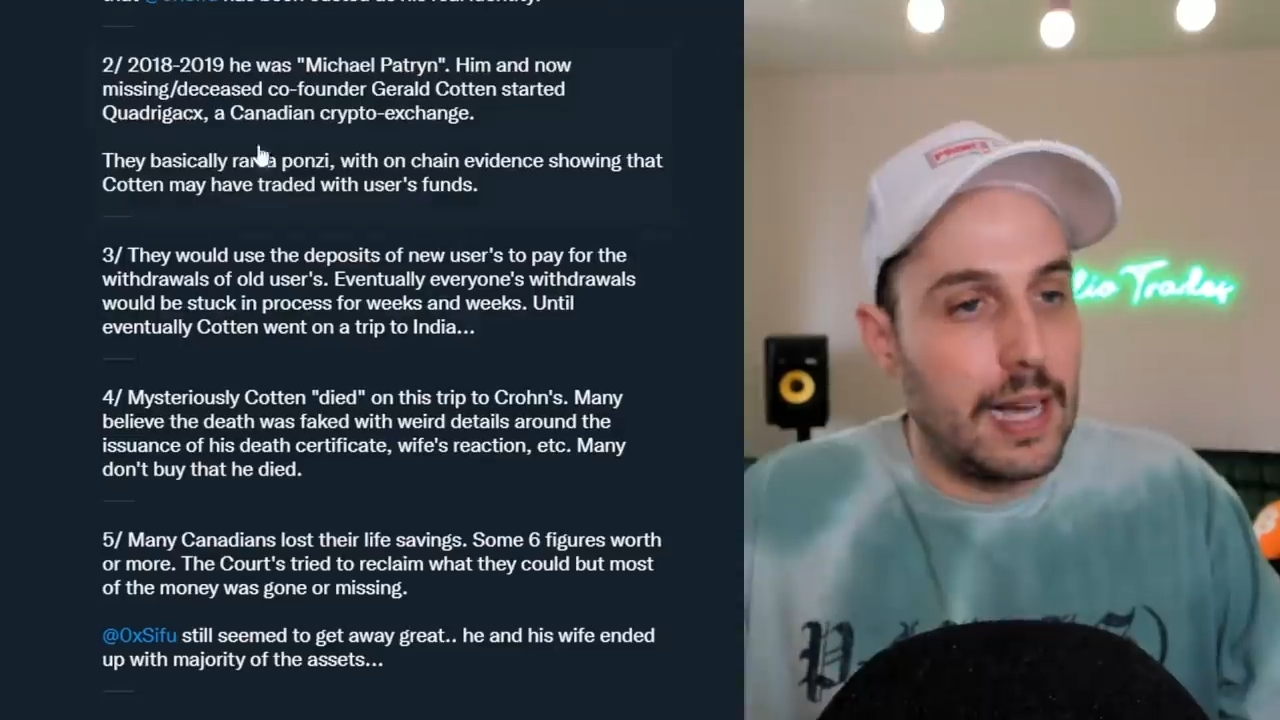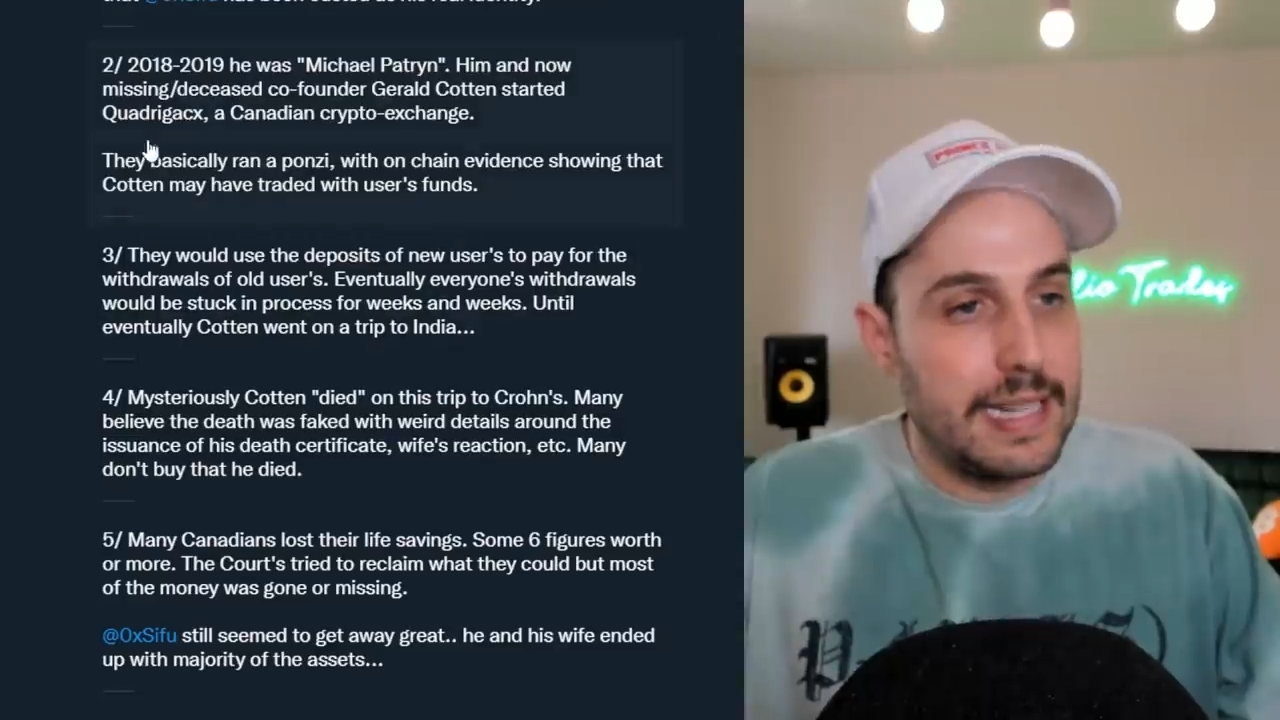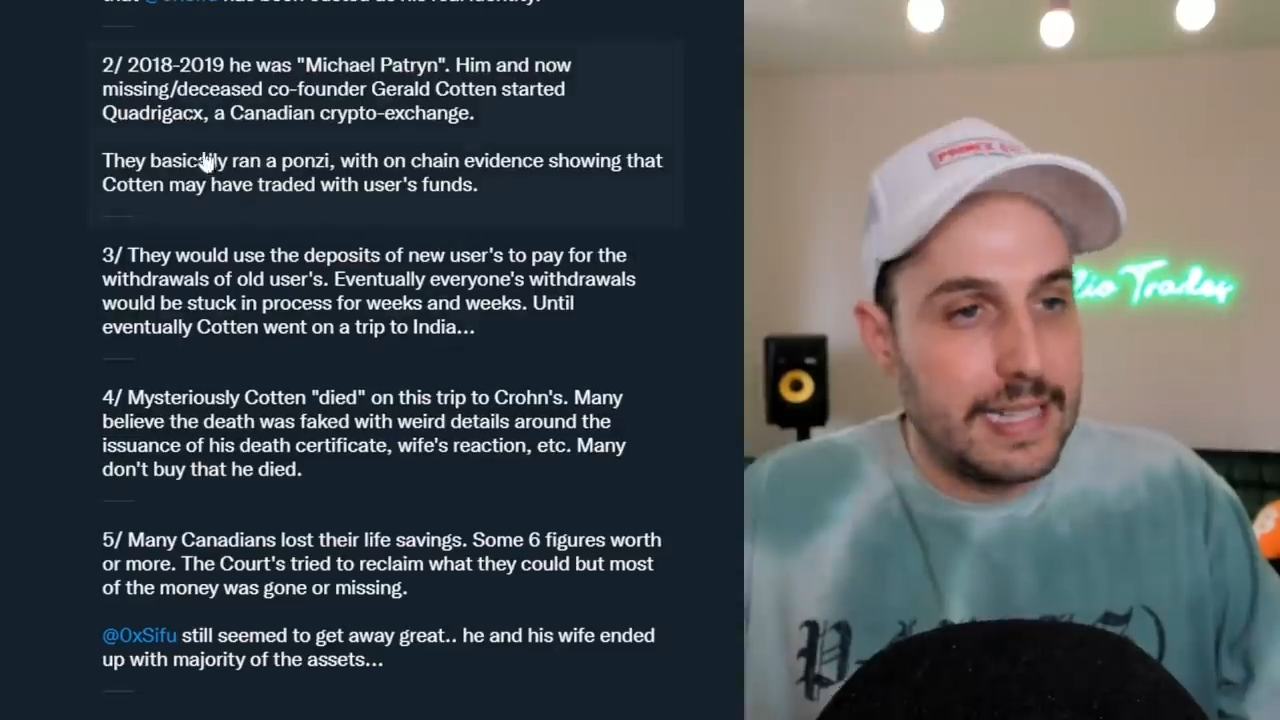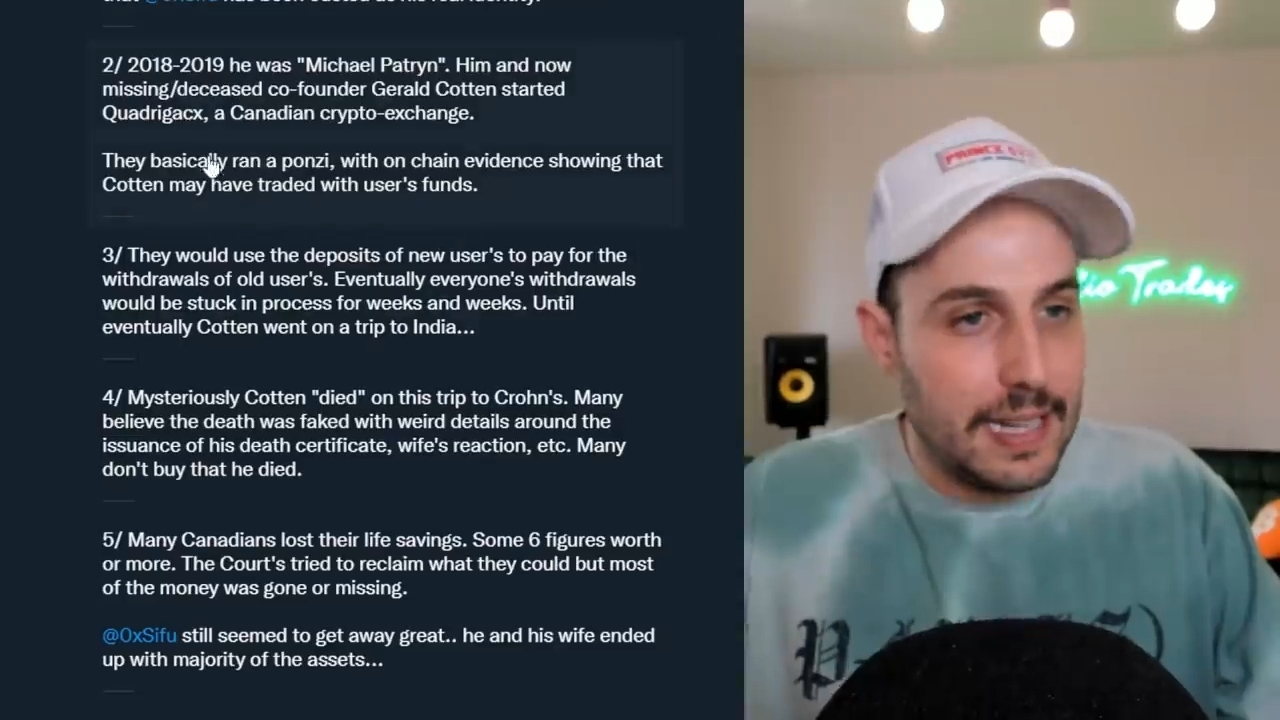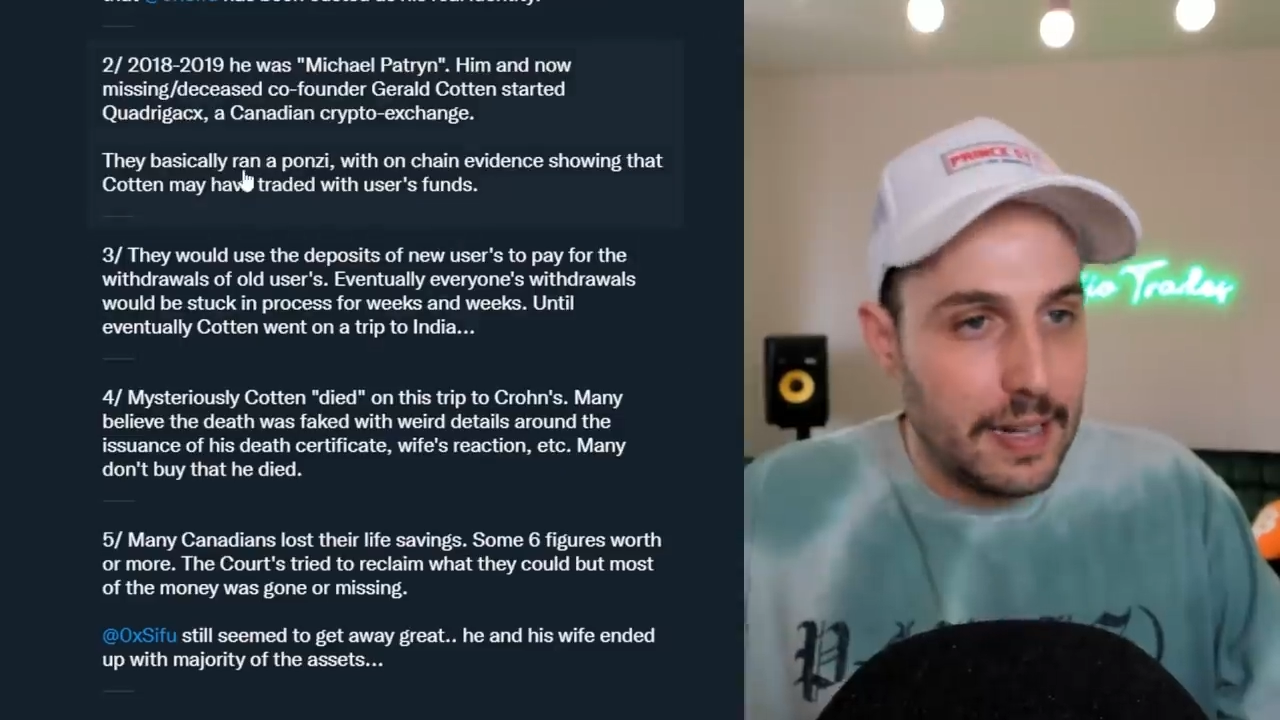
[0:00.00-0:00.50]

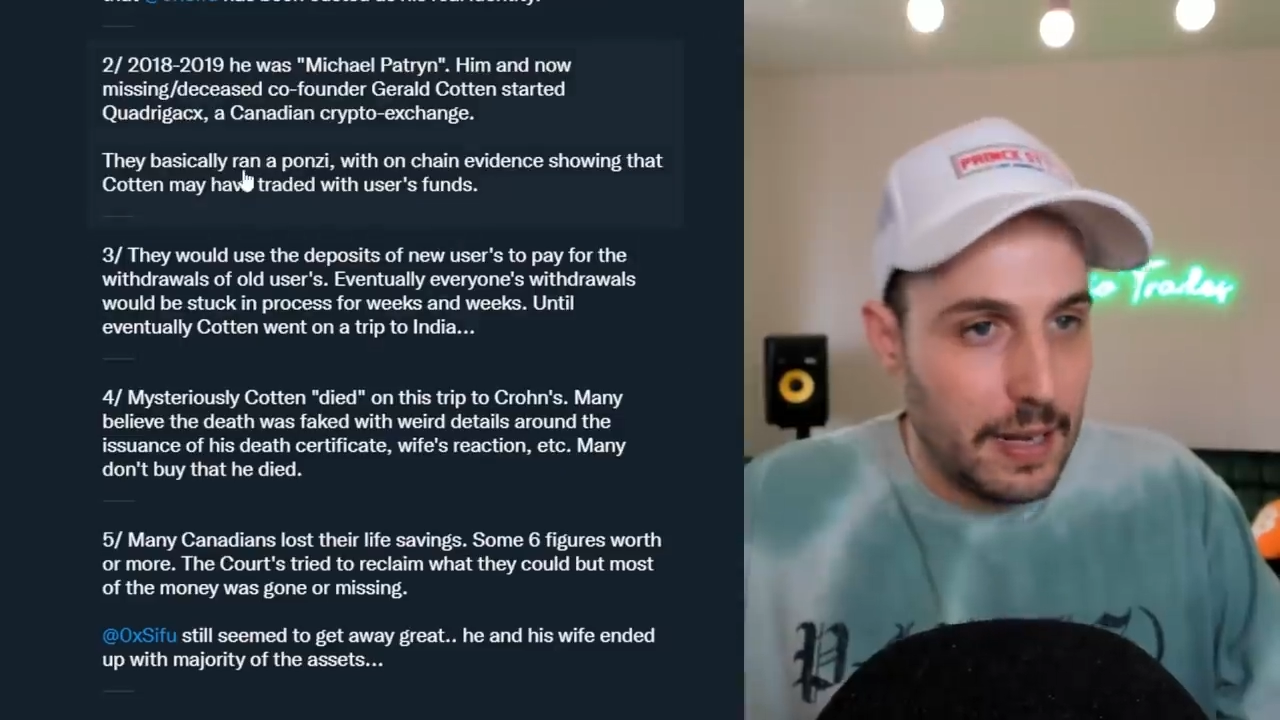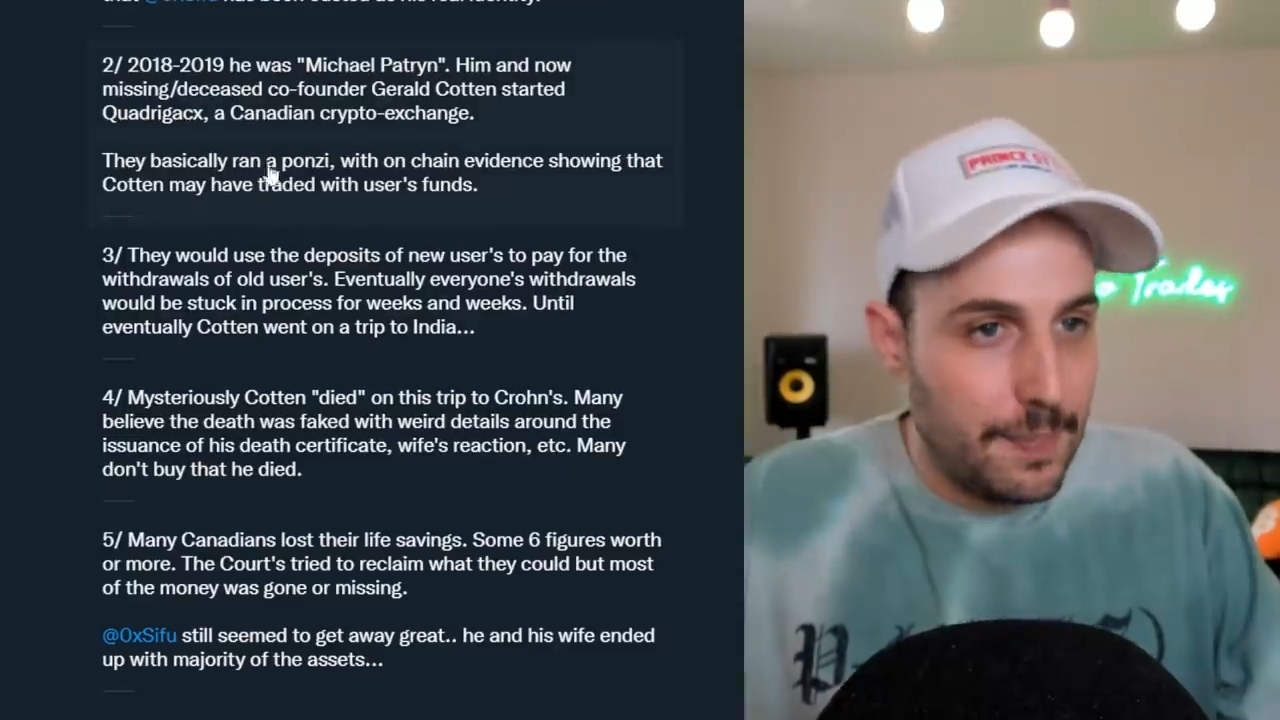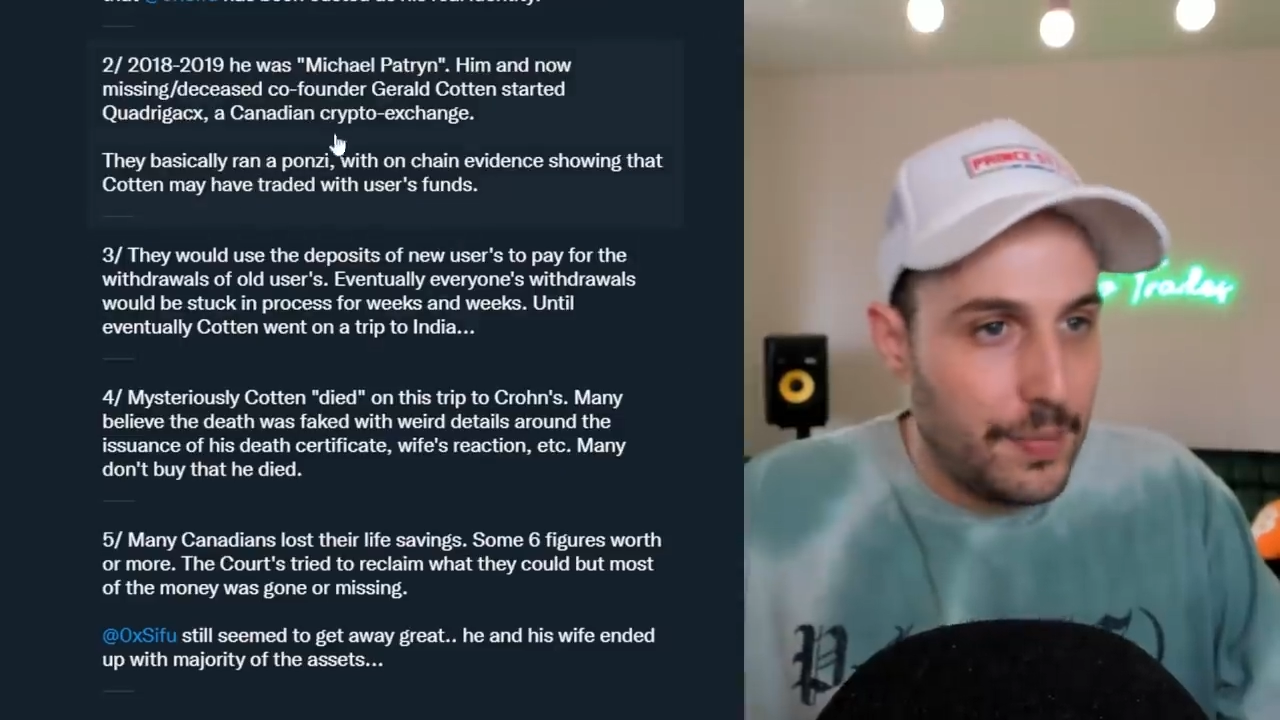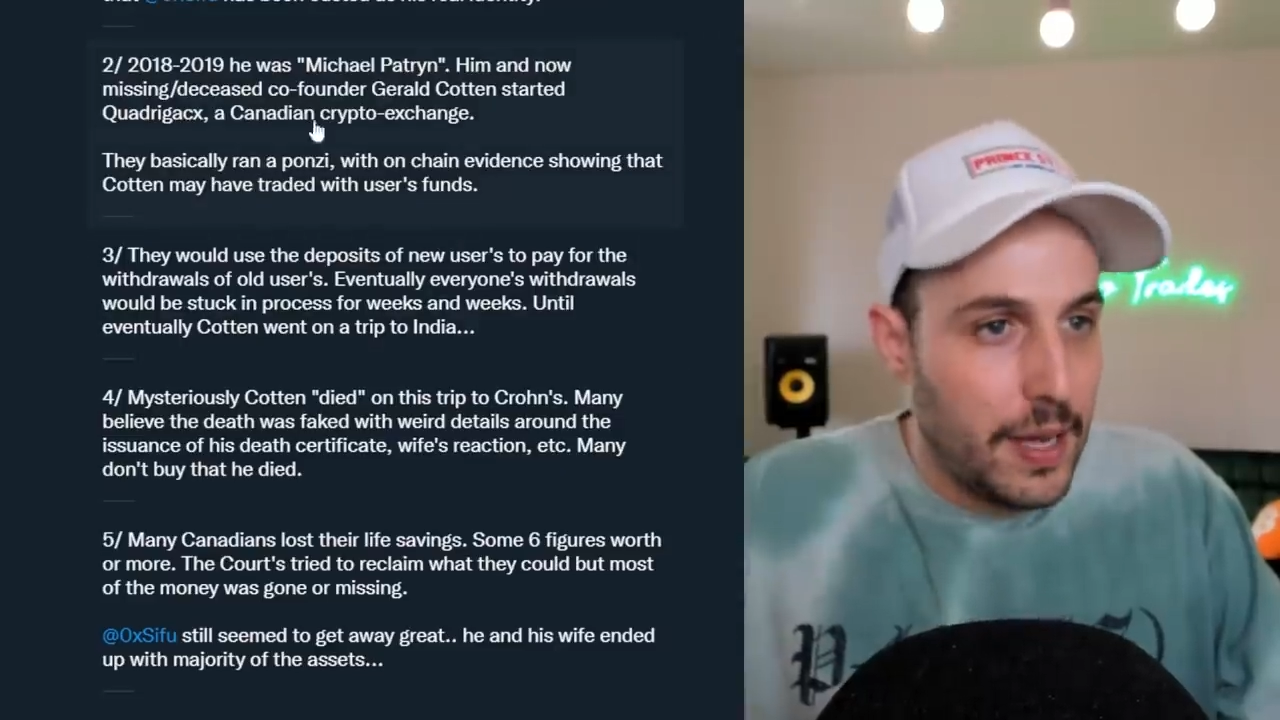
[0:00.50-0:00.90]
identity.